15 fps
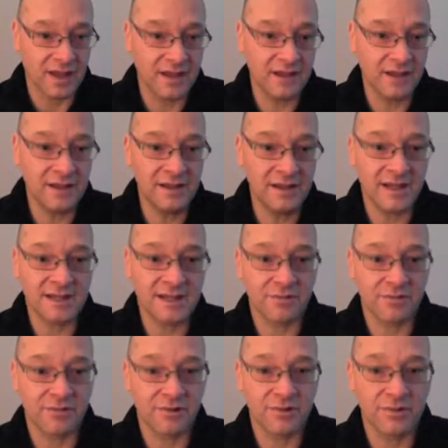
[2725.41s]
as I'm
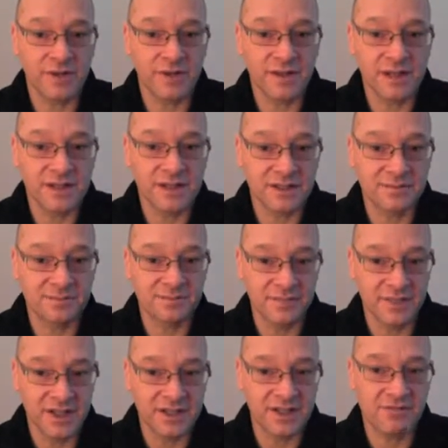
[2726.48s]
recording this,
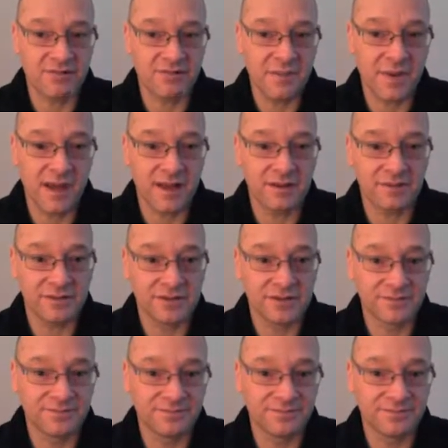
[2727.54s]
is £3.